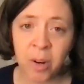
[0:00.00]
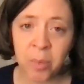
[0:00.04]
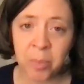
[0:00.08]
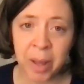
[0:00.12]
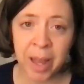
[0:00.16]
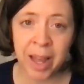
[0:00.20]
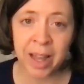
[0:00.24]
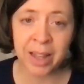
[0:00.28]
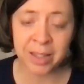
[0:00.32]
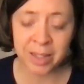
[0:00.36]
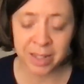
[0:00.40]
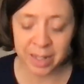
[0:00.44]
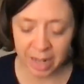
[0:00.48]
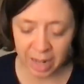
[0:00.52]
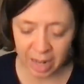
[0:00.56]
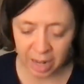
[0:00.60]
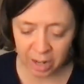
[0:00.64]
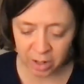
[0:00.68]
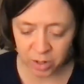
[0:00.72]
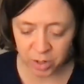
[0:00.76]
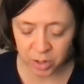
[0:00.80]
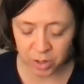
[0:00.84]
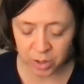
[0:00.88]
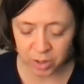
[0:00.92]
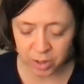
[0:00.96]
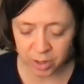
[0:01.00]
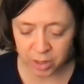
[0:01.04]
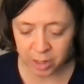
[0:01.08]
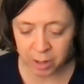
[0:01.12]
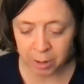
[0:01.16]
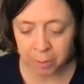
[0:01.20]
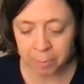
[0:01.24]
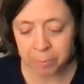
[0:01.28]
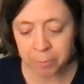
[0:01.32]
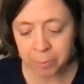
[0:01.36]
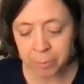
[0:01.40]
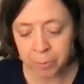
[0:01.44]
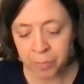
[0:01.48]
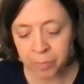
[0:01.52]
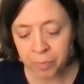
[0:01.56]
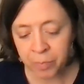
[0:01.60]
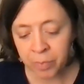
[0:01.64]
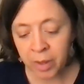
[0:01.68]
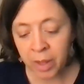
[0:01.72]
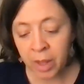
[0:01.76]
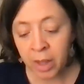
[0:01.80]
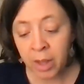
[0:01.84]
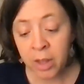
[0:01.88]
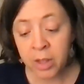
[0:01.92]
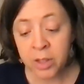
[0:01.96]
our past actions.
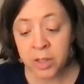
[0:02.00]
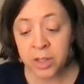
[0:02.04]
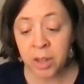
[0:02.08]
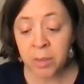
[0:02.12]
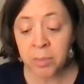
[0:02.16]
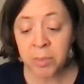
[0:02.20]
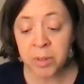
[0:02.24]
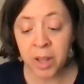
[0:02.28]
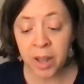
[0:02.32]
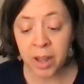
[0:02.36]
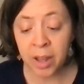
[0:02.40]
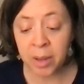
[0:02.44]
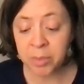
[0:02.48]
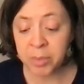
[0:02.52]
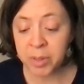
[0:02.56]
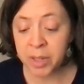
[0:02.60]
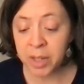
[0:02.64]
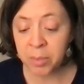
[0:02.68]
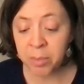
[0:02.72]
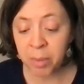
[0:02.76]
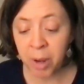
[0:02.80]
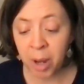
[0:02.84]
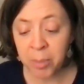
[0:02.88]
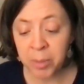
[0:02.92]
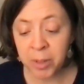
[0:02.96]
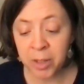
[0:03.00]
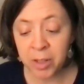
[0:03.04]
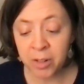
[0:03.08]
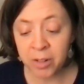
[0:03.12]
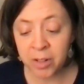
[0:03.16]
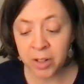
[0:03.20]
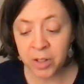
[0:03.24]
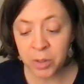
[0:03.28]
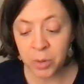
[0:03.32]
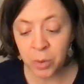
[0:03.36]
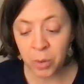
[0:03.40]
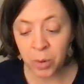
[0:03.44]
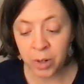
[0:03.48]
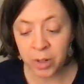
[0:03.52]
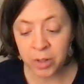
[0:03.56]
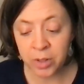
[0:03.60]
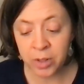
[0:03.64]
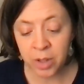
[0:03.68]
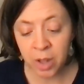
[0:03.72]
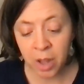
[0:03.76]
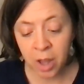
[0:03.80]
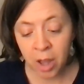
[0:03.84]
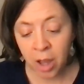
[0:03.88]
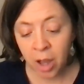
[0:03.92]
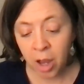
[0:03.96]
Sometimes in popular
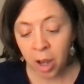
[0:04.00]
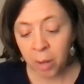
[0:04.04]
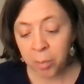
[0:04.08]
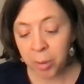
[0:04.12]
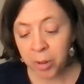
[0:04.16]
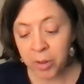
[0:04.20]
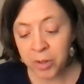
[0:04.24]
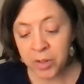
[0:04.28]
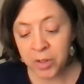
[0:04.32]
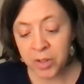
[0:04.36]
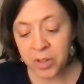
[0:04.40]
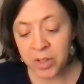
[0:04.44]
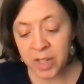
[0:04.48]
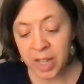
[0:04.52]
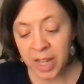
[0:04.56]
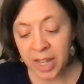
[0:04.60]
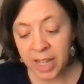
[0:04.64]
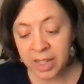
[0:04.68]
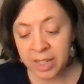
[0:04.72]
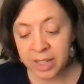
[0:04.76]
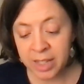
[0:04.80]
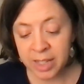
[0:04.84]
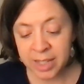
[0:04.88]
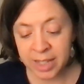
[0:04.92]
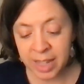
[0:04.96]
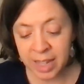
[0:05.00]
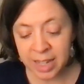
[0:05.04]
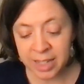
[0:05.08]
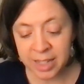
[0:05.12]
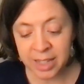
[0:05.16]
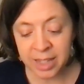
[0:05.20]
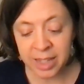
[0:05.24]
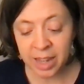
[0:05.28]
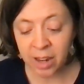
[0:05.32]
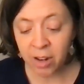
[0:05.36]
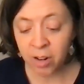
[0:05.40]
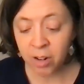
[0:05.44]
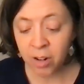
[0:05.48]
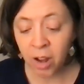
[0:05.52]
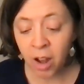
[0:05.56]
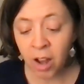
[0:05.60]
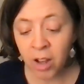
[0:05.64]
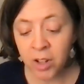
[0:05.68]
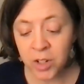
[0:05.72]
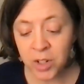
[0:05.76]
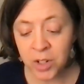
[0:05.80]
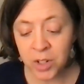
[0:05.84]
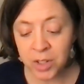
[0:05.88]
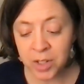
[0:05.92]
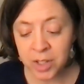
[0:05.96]
discourse, a person says they are
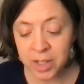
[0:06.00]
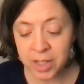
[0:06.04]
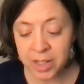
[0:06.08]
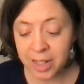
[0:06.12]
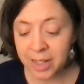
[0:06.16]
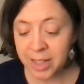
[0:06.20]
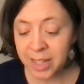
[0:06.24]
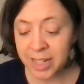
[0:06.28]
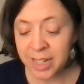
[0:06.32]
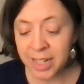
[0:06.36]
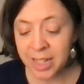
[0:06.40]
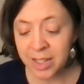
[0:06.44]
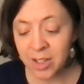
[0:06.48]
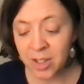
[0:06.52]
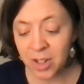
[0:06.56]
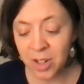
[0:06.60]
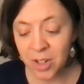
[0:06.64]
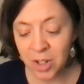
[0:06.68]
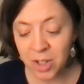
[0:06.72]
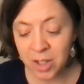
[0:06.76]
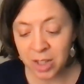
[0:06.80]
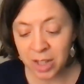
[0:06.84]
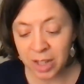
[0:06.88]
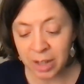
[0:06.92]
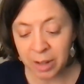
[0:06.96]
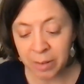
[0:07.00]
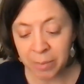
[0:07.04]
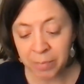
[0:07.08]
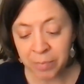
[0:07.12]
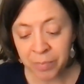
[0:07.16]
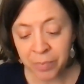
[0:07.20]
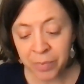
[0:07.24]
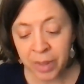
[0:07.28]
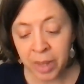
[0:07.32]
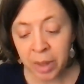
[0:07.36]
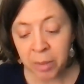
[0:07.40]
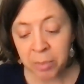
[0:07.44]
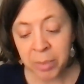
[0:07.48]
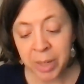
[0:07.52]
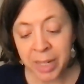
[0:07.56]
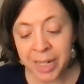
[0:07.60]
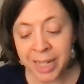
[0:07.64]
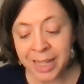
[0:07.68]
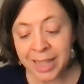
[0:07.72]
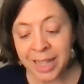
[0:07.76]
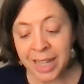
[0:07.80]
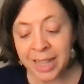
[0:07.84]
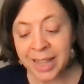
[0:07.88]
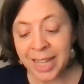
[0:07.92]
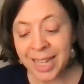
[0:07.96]
conscious that they did such a thing,
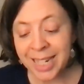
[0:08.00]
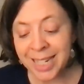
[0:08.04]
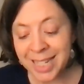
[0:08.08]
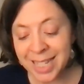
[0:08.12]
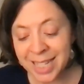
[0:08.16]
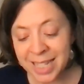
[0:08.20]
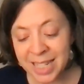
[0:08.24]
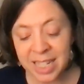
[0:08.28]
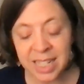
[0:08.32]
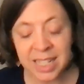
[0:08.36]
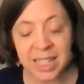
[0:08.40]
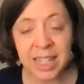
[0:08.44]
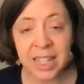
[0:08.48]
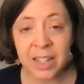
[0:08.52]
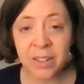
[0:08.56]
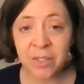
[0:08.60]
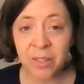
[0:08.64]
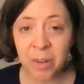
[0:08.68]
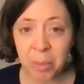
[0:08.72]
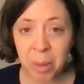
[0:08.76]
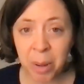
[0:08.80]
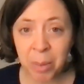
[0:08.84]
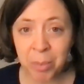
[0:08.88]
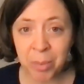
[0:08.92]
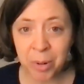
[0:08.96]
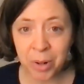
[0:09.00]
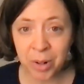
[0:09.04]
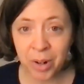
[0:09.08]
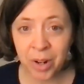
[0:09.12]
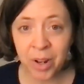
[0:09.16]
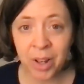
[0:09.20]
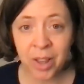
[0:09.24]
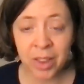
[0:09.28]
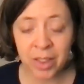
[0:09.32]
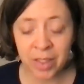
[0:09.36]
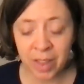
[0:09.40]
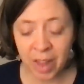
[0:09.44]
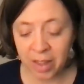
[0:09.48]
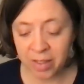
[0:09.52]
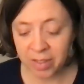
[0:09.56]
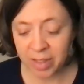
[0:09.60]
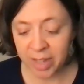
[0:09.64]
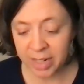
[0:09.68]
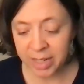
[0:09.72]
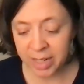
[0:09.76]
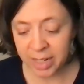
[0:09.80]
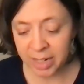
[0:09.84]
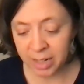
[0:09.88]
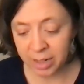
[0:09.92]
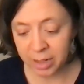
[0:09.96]
meaning that they distinctly remember that
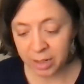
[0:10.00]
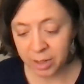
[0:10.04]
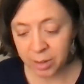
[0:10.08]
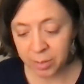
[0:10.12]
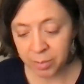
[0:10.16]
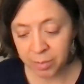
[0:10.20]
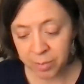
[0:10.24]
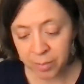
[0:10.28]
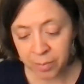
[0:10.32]
they did it.